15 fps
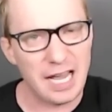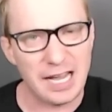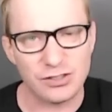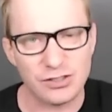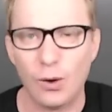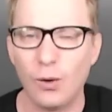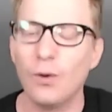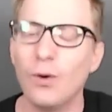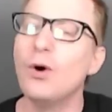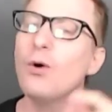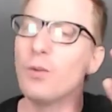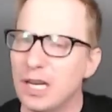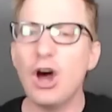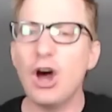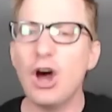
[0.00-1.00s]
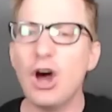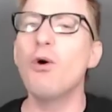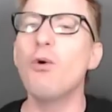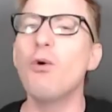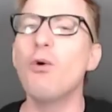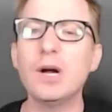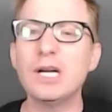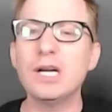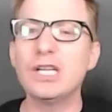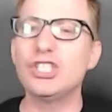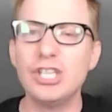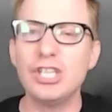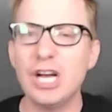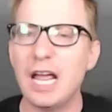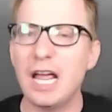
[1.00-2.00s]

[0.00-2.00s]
We know which neighbor we're not going